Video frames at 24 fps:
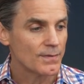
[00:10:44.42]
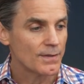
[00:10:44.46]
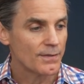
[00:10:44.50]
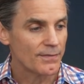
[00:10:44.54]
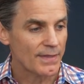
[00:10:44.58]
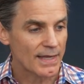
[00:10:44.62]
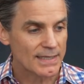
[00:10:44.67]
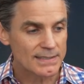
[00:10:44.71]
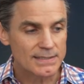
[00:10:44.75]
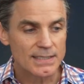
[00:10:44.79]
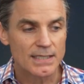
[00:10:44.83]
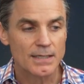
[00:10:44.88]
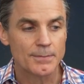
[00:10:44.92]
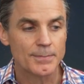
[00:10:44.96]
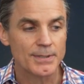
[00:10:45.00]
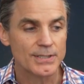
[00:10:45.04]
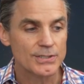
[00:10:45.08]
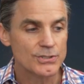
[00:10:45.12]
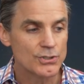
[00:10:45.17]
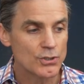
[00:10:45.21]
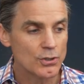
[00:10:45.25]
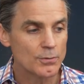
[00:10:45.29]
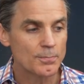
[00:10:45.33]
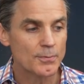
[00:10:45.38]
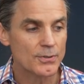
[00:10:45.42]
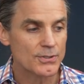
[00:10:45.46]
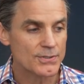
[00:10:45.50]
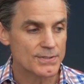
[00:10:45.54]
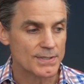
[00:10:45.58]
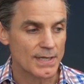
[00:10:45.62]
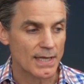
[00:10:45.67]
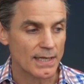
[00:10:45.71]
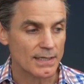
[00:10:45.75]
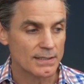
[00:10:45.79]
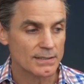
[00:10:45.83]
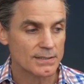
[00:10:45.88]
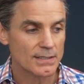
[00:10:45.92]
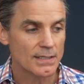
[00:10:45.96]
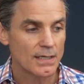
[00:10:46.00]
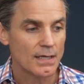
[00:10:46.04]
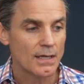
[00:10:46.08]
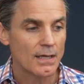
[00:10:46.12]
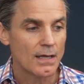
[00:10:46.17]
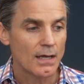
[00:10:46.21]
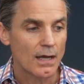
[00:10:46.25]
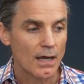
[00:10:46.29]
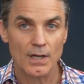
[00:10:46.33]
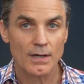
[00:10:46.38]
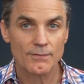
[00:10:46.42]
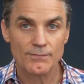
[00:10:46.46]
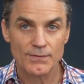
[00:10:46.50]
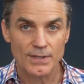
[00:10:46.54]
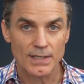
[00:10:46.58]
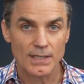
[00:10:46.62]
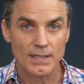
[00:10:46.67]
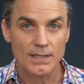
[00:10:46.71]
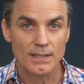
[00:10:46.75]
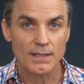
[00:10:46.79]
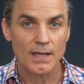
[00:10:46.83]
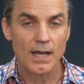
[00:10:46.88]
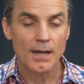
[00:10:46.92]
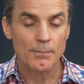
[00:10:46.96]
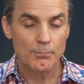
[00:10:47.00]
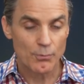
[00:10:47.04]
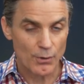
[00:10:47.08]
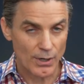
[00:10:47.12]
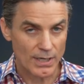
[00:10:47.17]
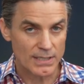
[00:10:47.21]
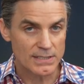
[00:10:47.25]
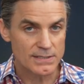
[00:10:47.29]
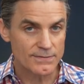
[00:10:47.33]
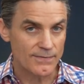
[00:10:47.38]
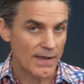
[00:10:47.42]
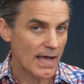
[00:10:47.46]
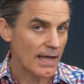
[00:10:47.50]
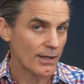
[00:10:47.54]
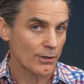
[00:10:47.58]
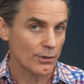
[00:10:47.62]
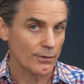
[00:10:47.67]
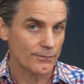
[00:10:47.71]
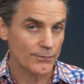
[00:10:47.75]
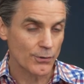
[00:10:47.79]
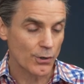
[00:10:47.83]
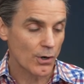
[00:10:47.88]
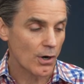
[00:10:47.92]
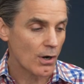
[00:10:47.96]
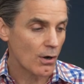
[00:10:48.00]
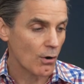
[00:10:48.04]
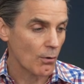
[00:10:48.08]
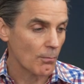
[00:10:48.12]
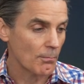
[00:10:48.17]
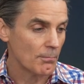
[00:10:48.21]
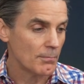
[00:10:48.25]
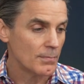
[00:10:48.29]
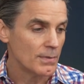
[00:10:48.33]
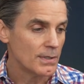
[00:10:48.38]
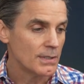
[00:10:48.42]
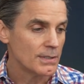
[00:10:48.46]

That's going to be 2% of the appraised value of your home.